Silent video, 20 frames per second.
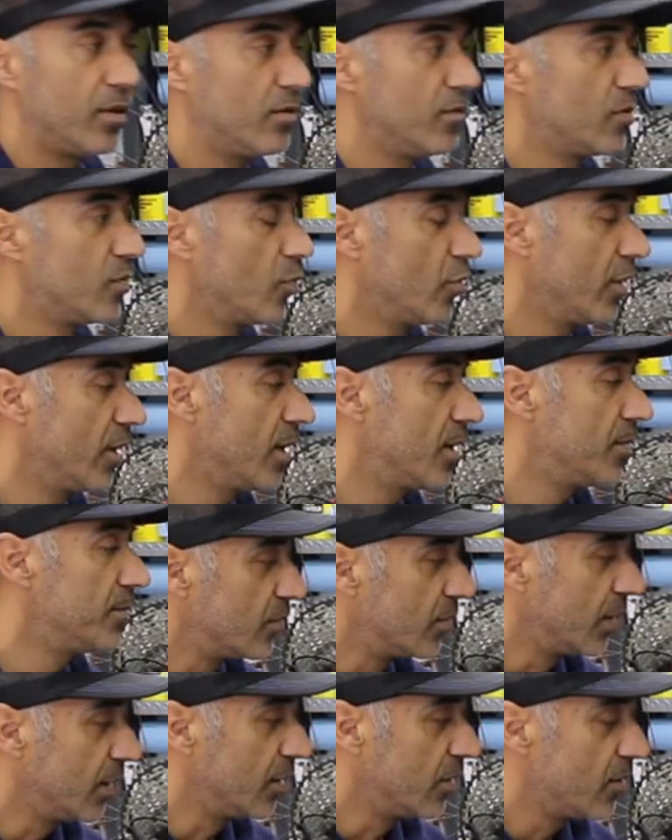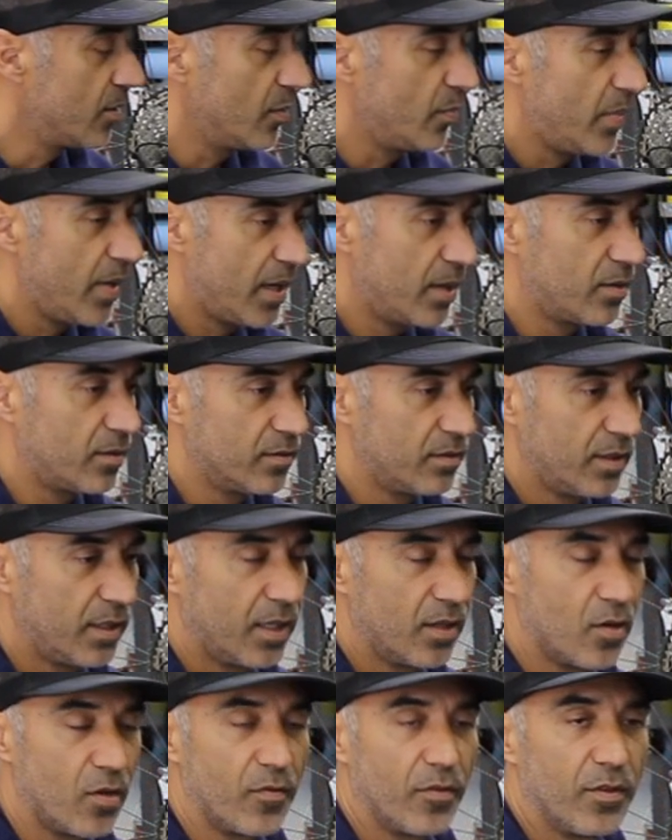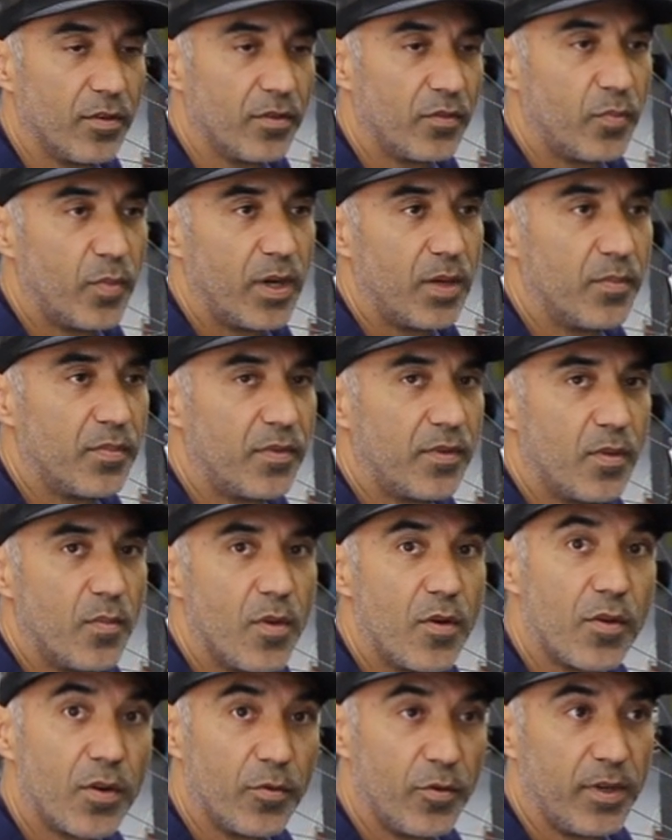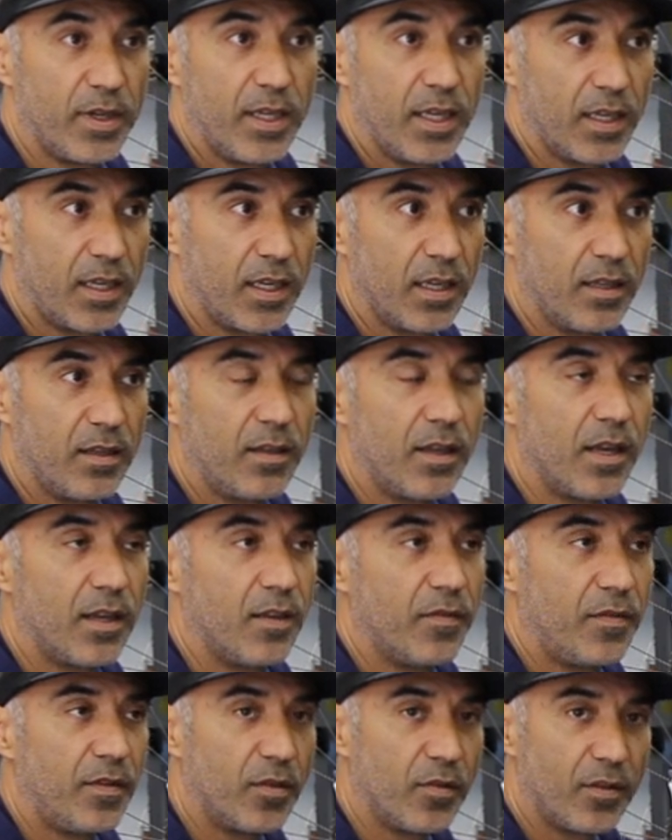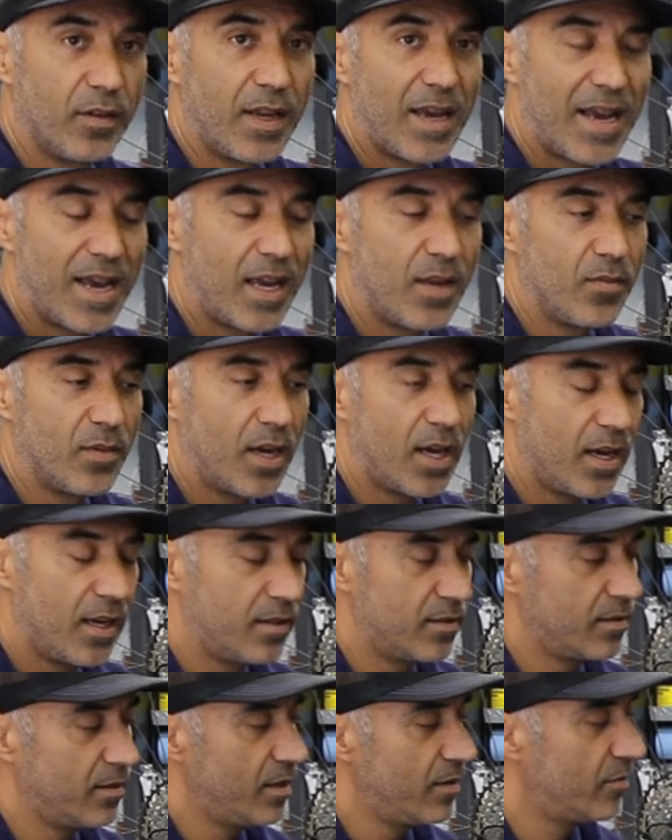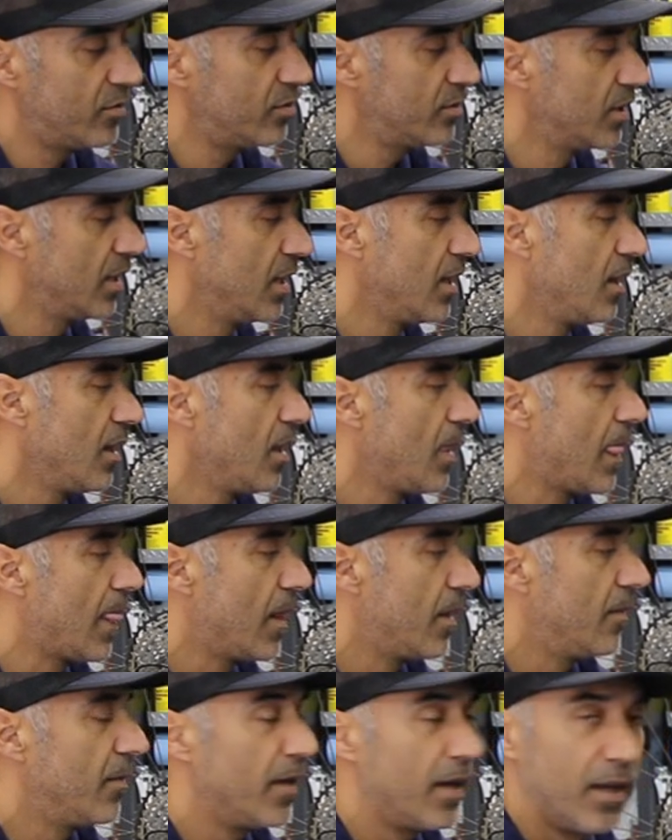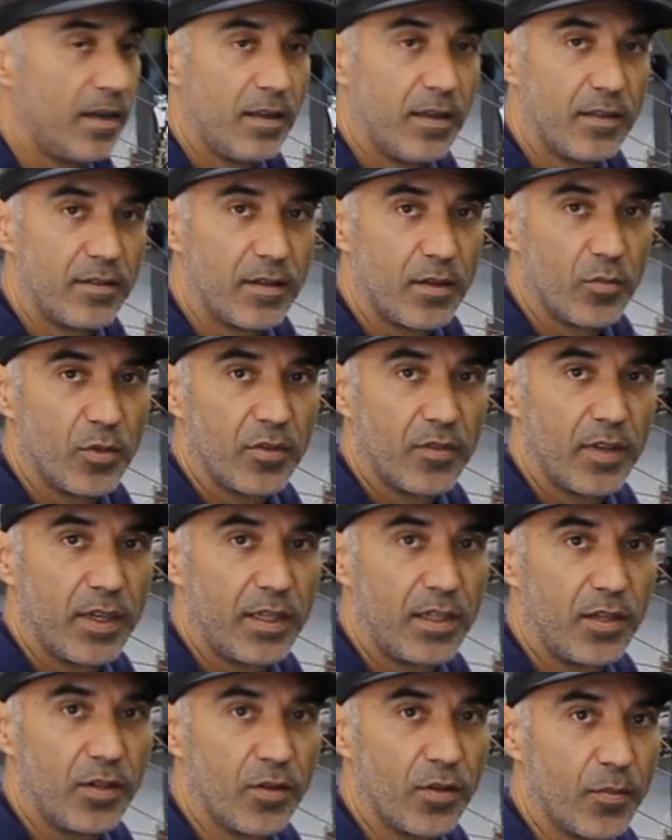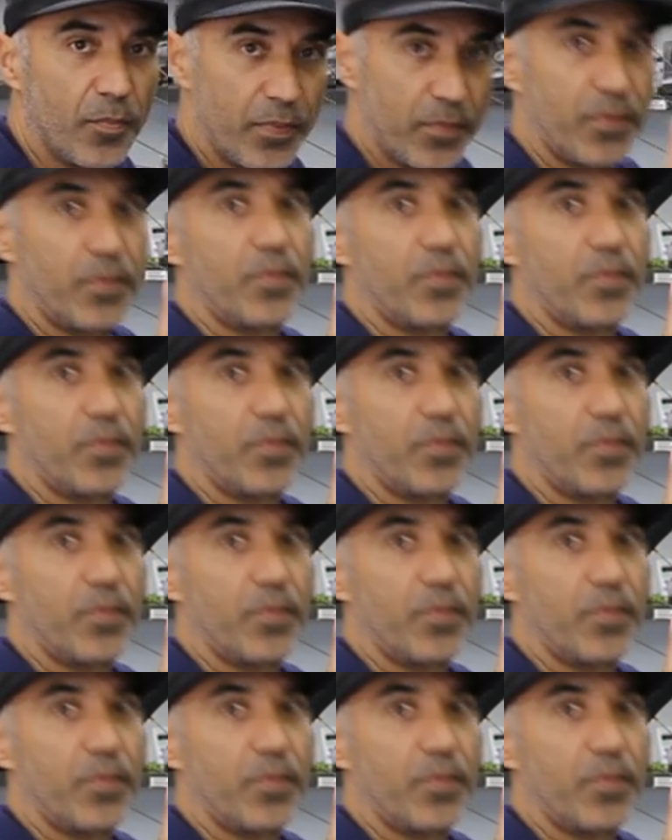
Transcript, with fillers: you spring up. When I go to pedal to get over those bumps, the motor would kick in. And if you're in high, highest level, then it's almost like you're